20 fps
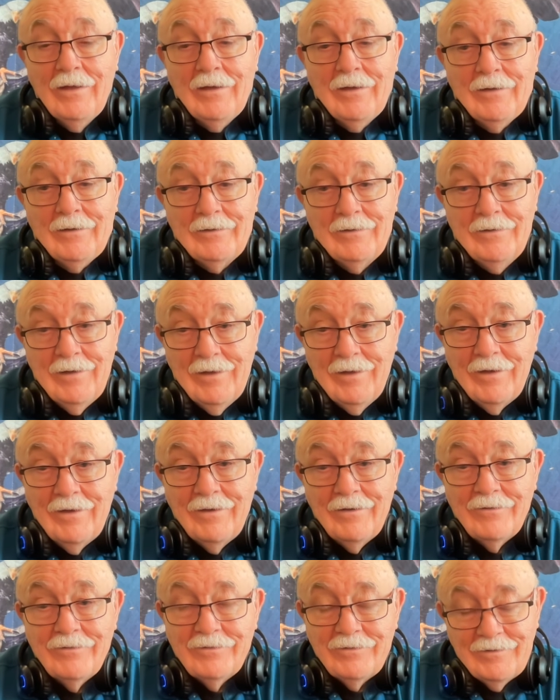
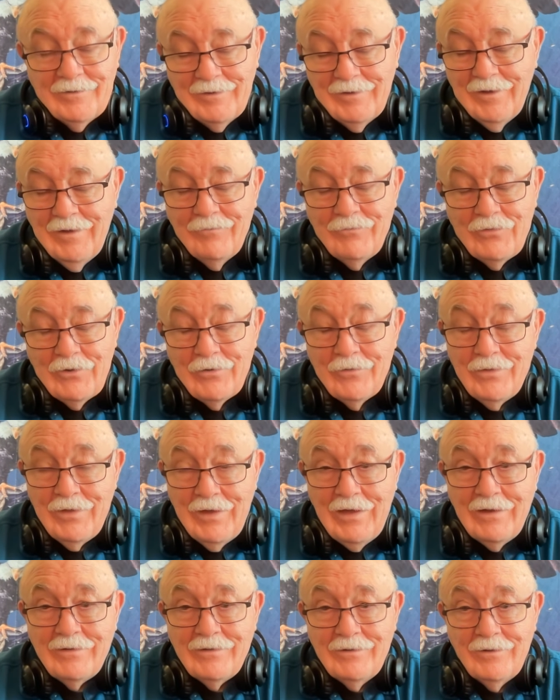Yes, if they're
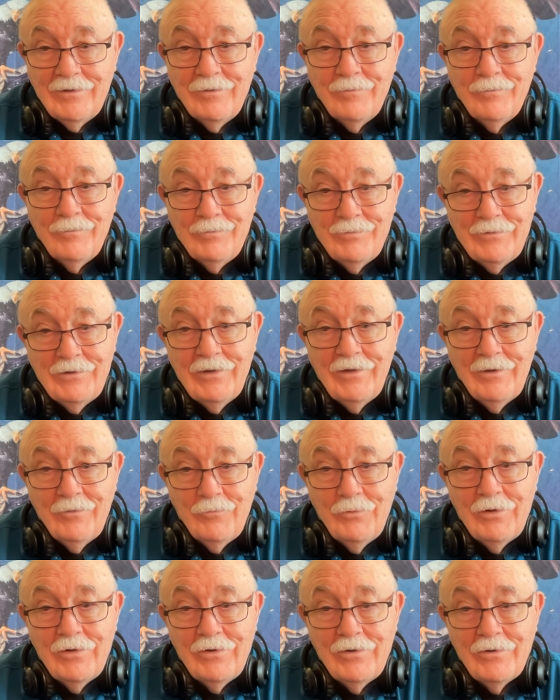that dumb, yeah,
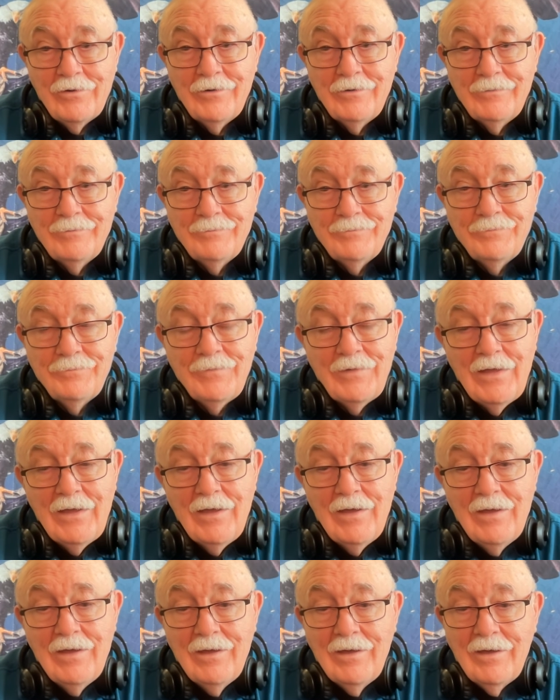we are.
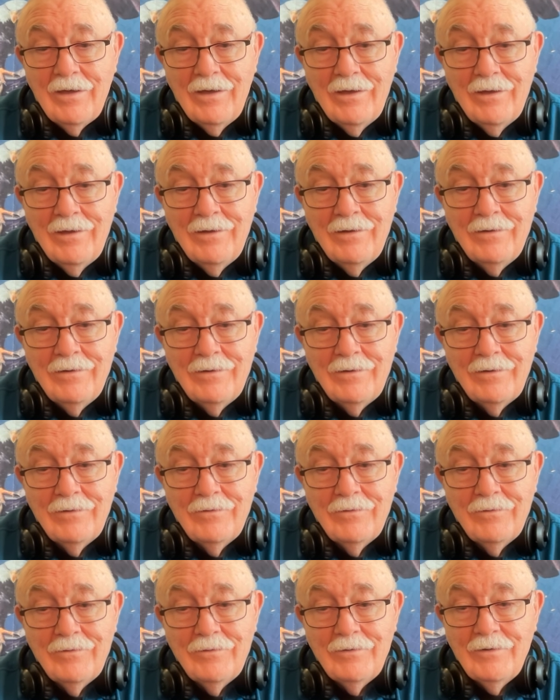And,
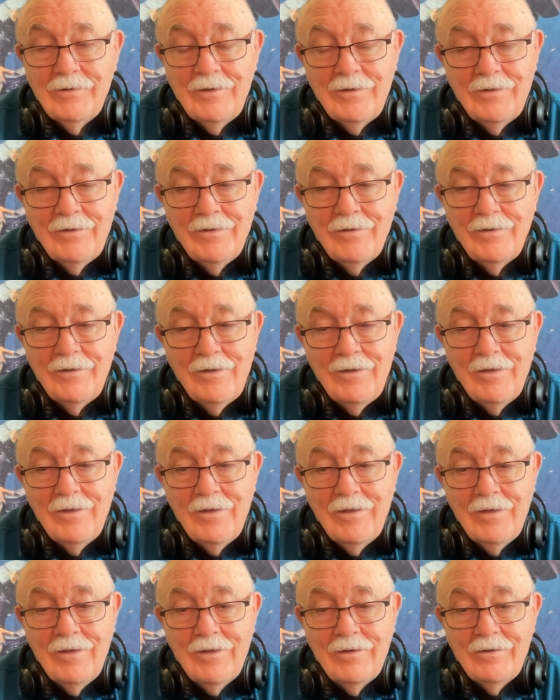
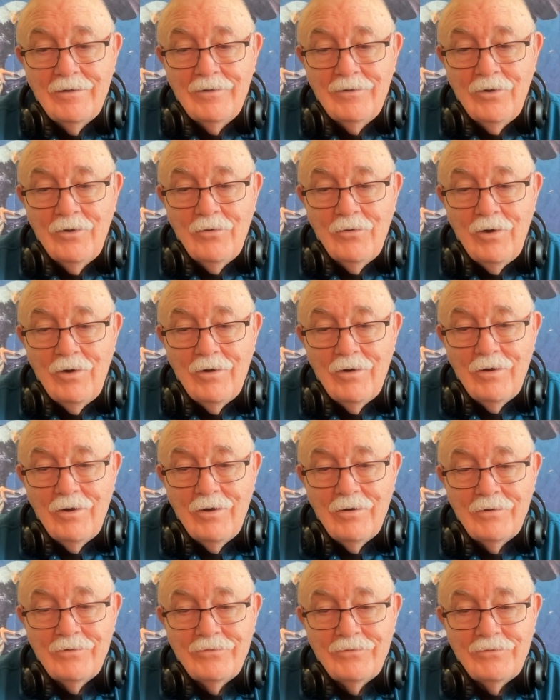you know, our,
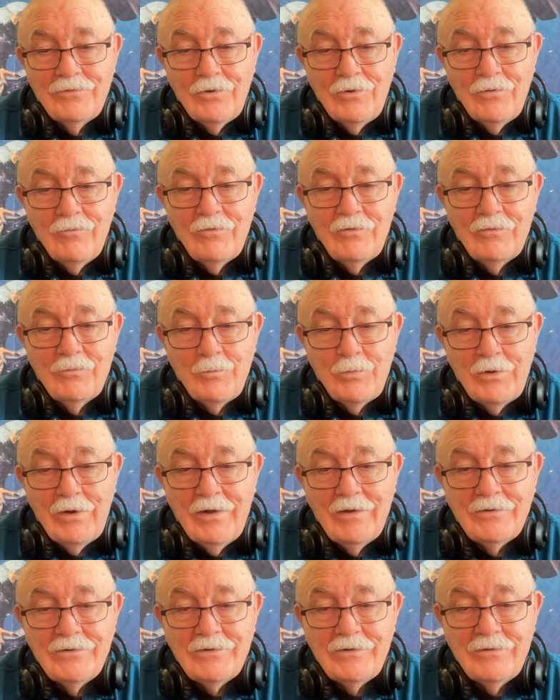our service
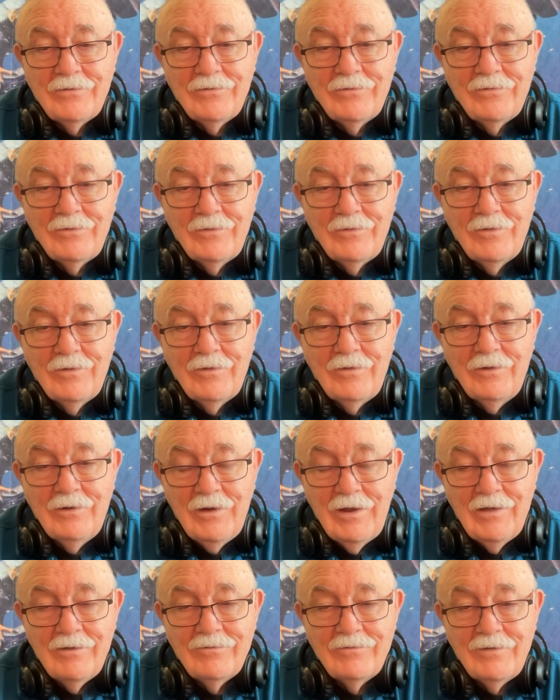branches, the
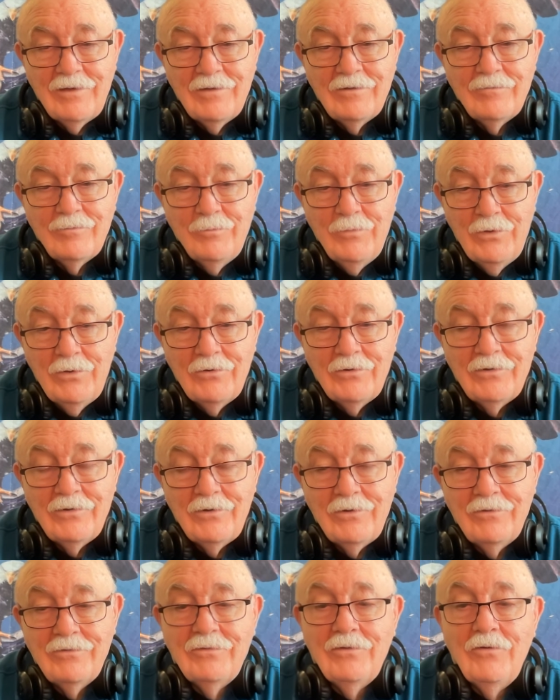United States
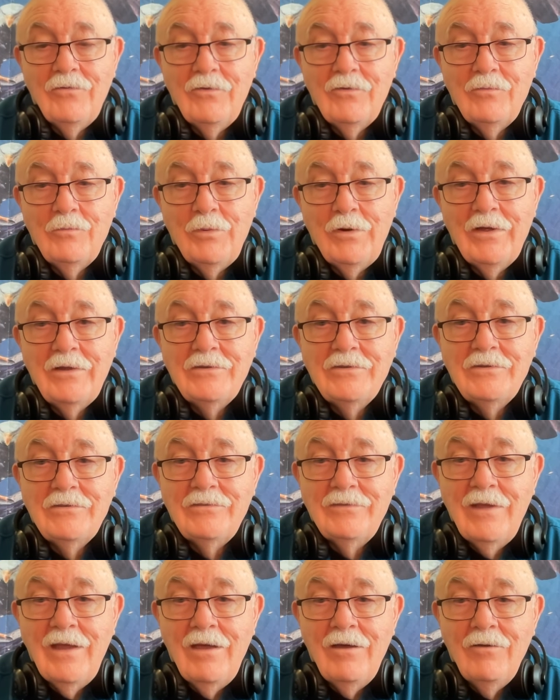military service
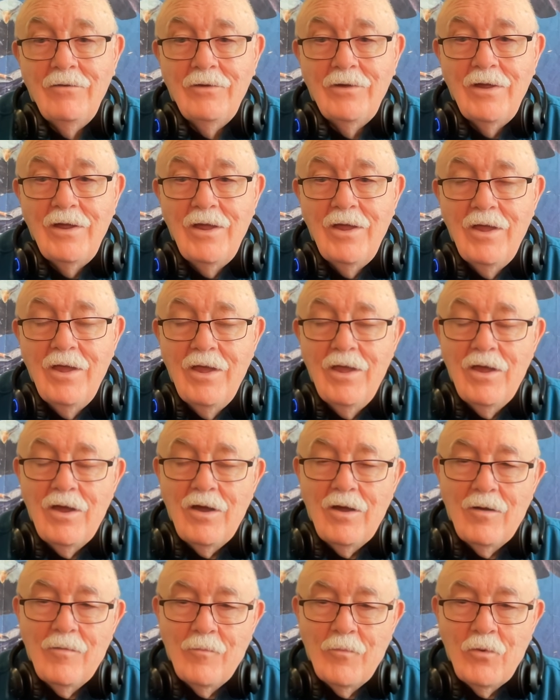branches now,
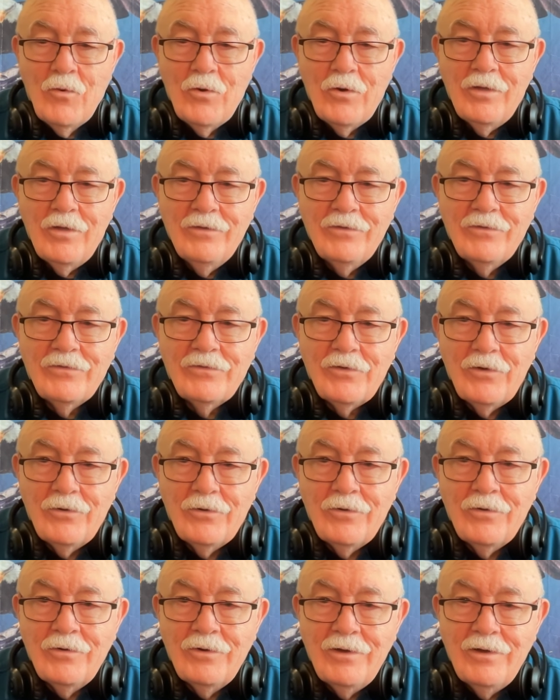are more
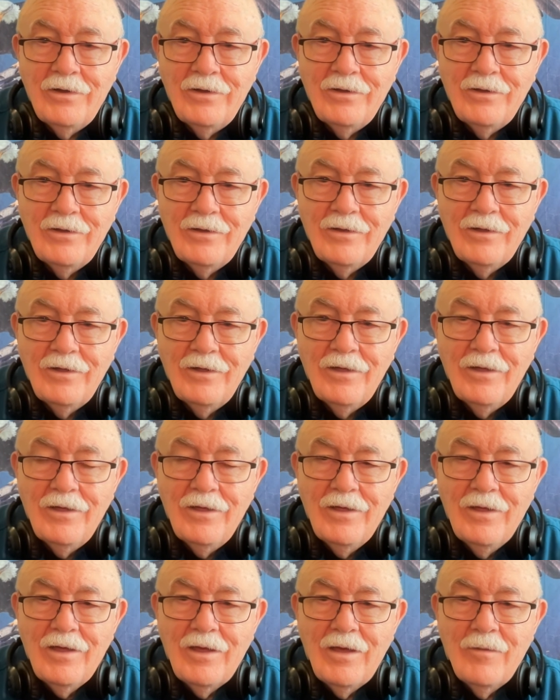concerned
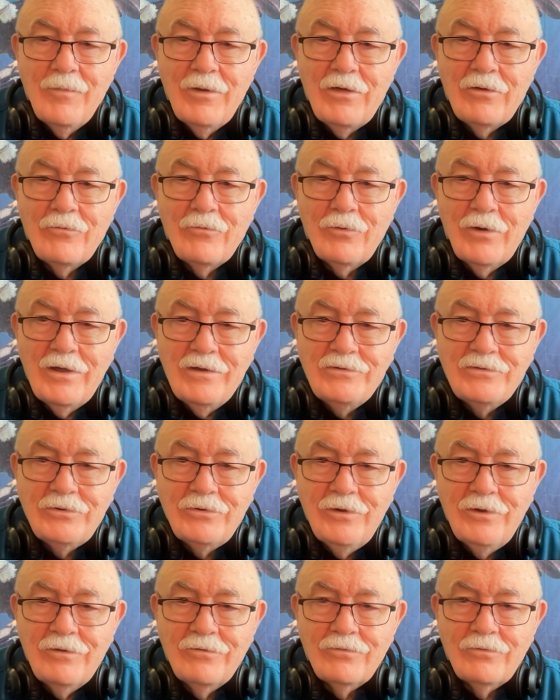about
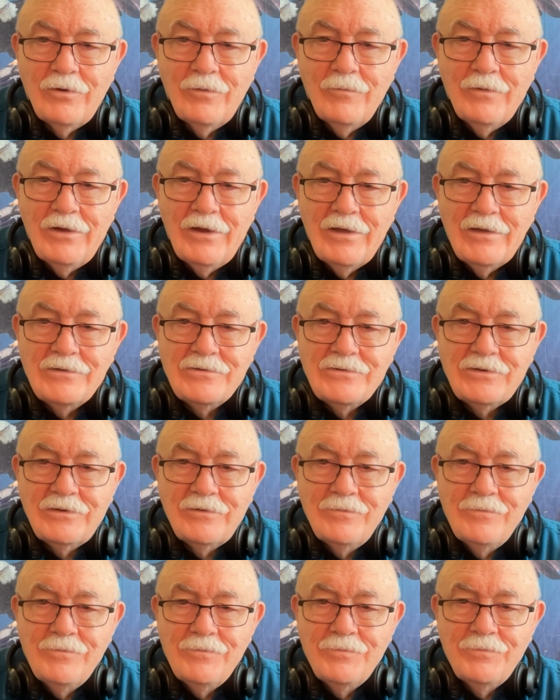racial discrimination